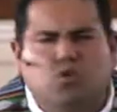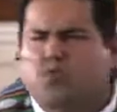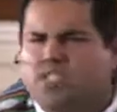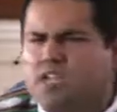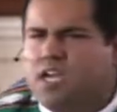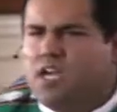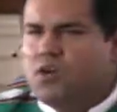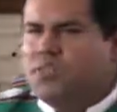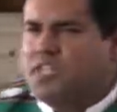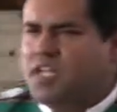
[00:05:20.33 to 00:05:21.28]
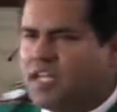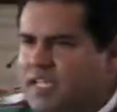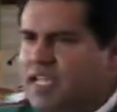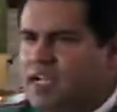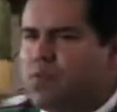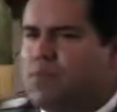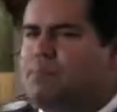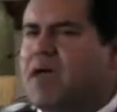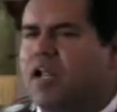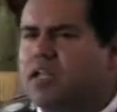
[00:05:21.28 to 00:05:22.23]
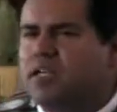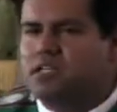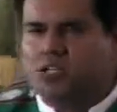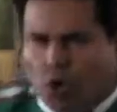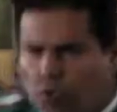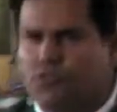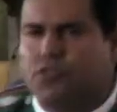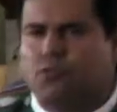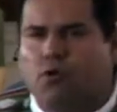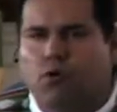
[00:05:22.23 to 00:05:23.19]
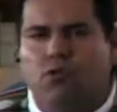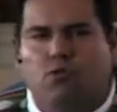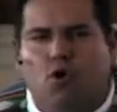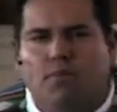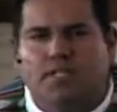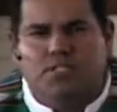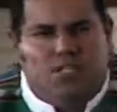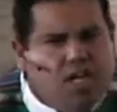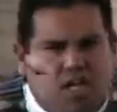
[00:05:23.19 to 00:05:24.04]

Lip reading: Was he going to lead a rebellion to overthrow the Romans,